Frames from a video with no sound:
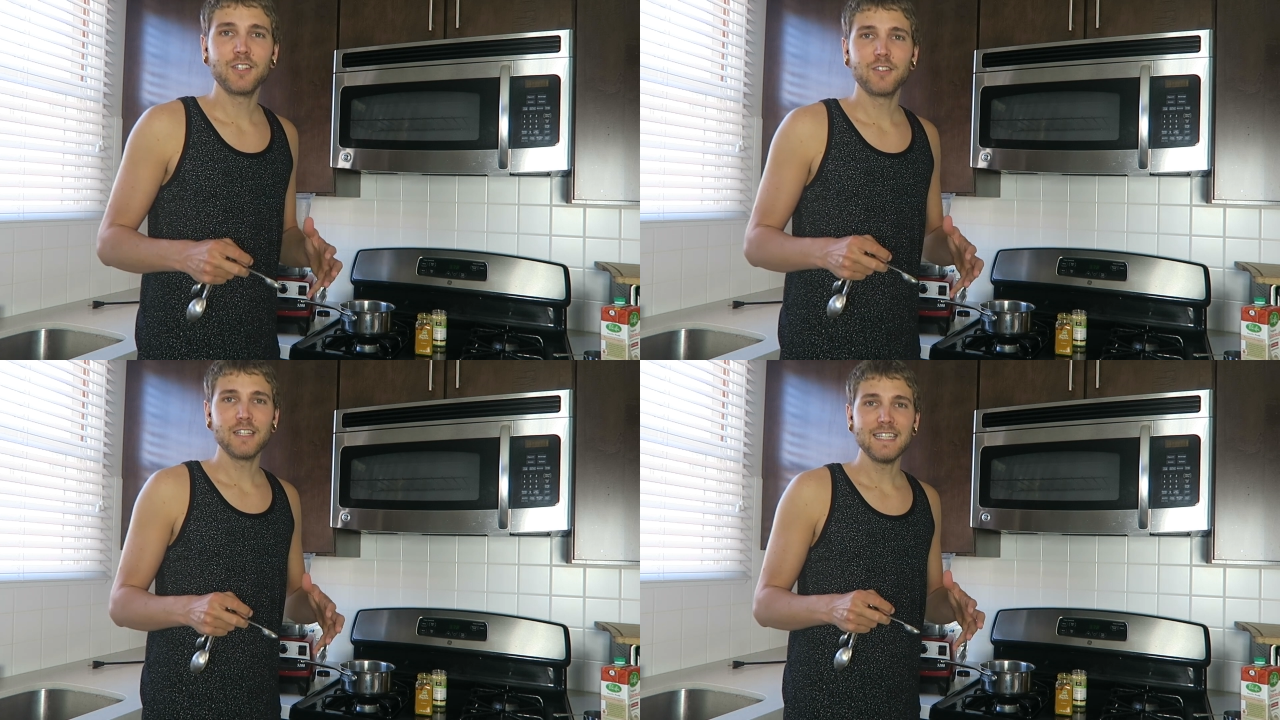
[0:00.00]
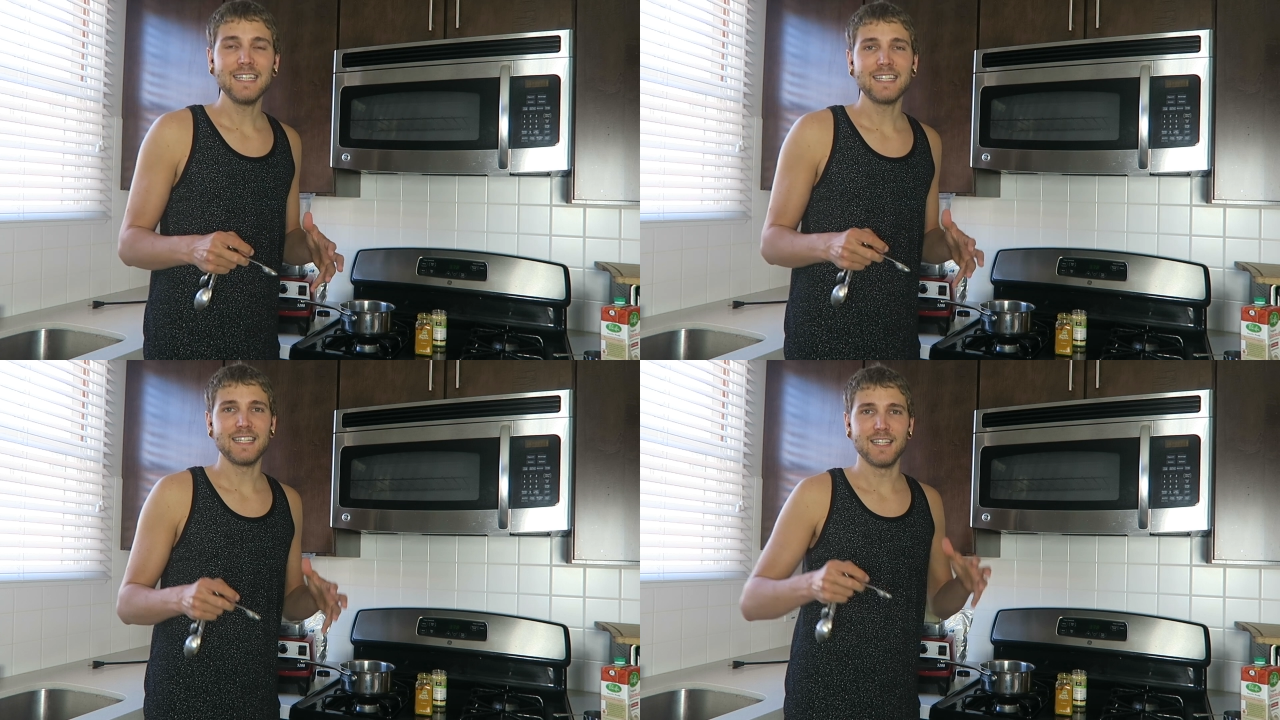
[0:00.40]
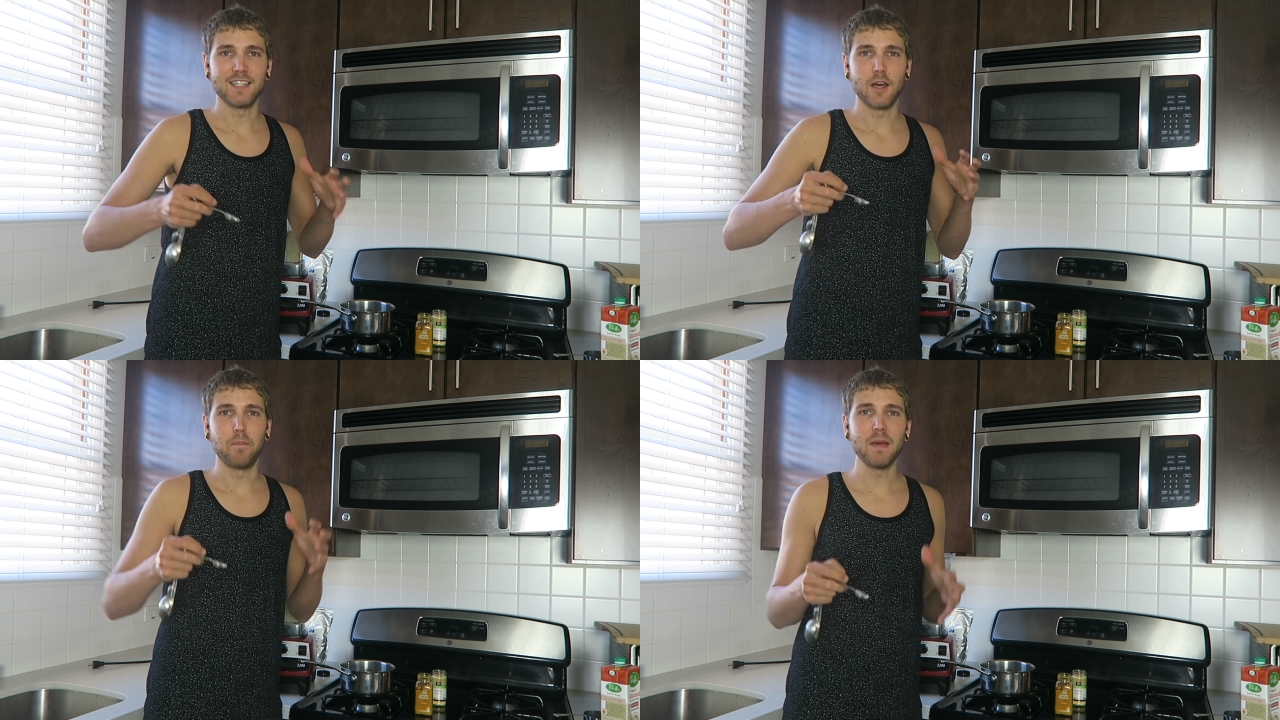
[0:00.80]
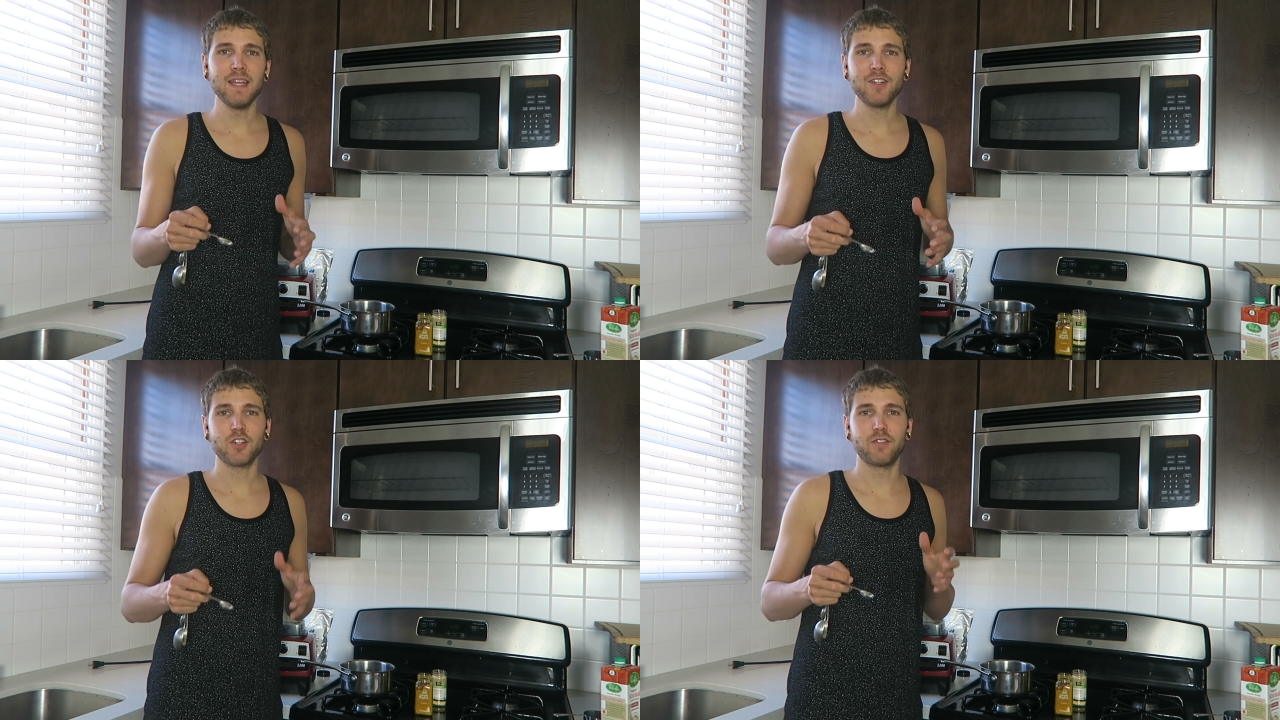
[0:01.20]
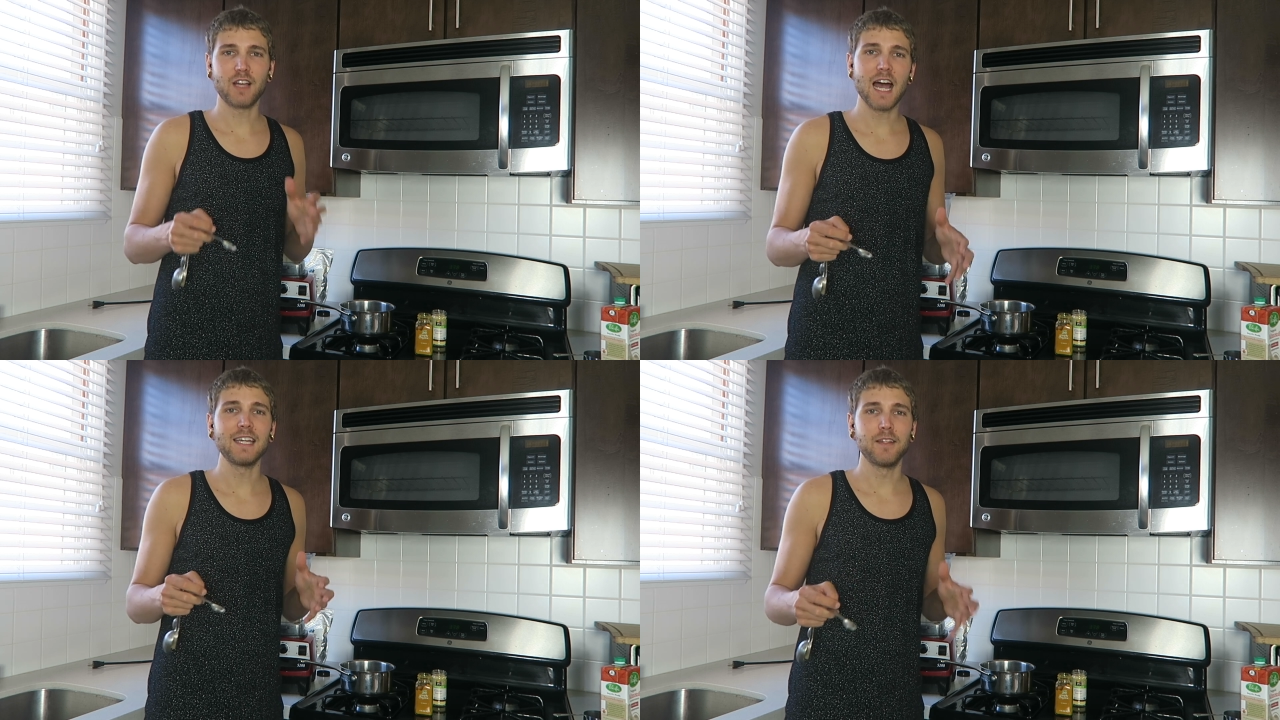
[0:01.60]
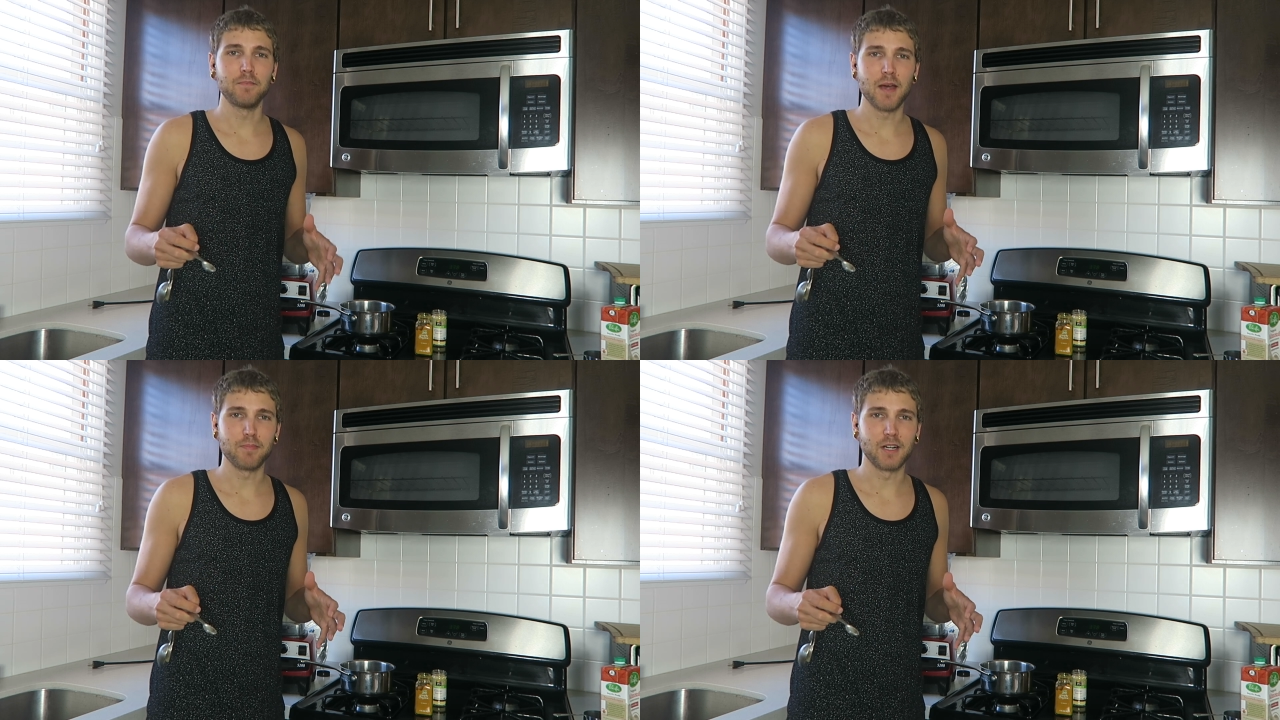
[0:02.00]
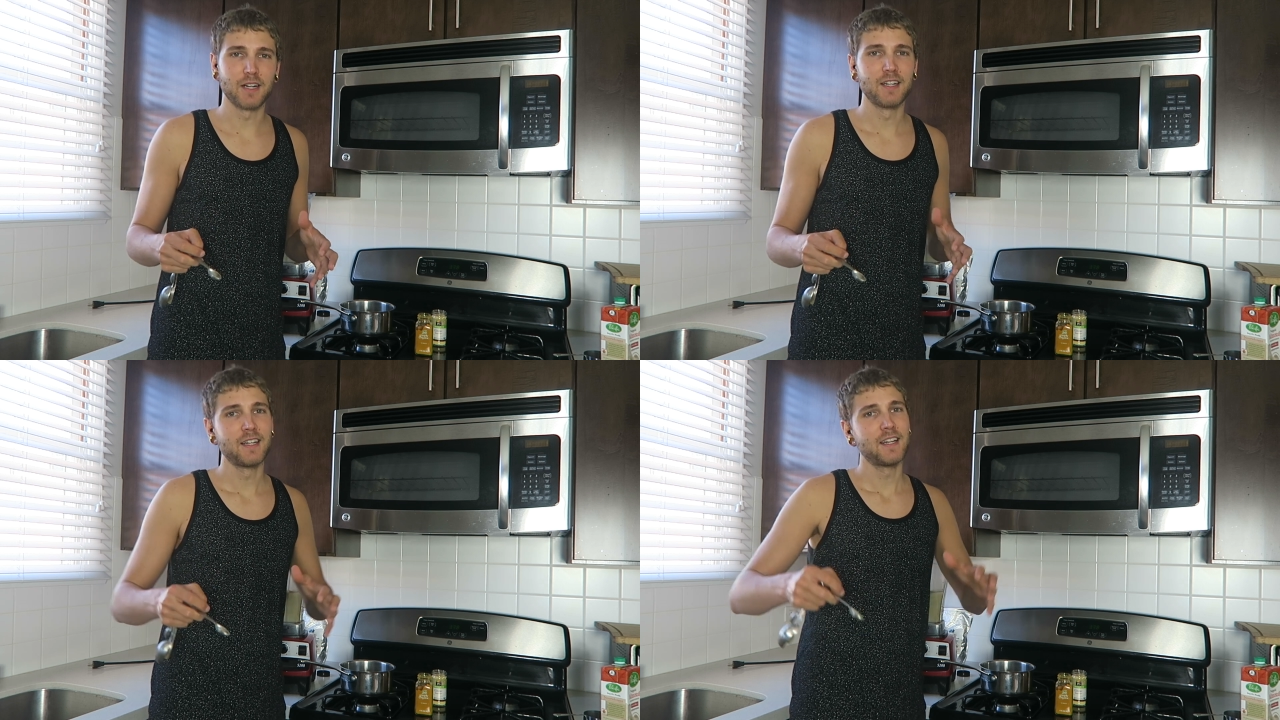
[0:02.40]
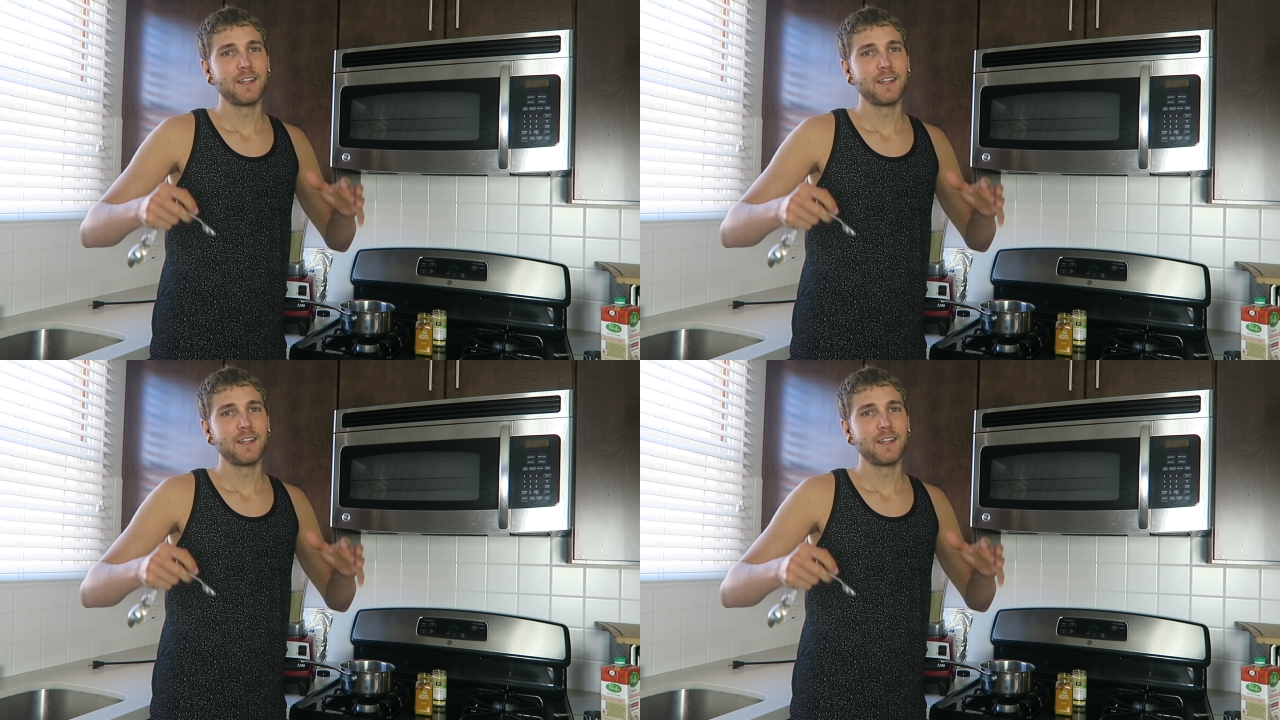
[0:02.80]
ingredient is a pinch of cayenne pepper.